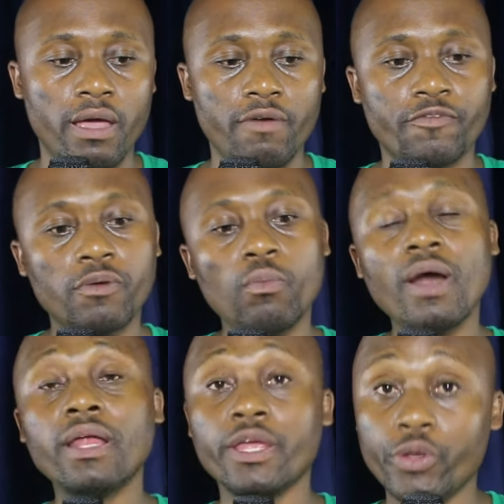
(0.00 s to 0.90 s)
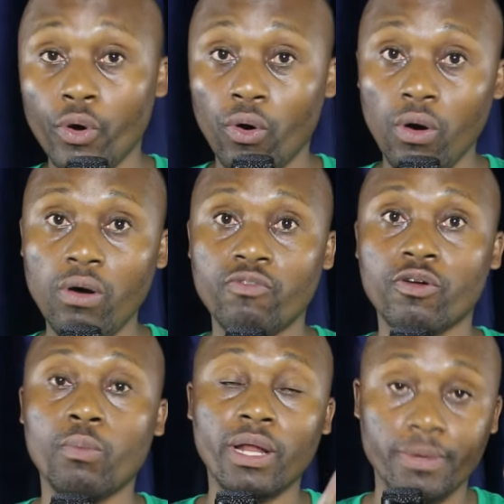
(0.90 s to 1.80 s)
From what I know,
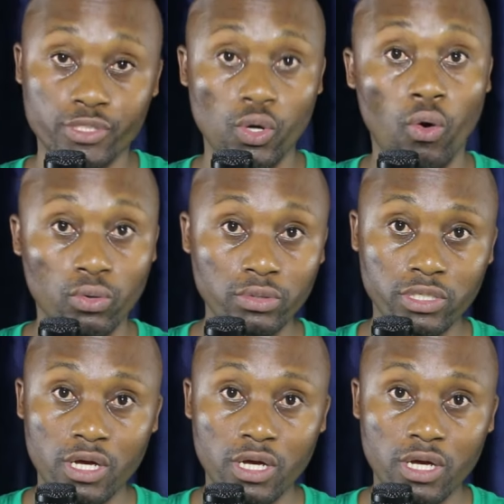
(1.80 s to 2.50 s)
from what I was told,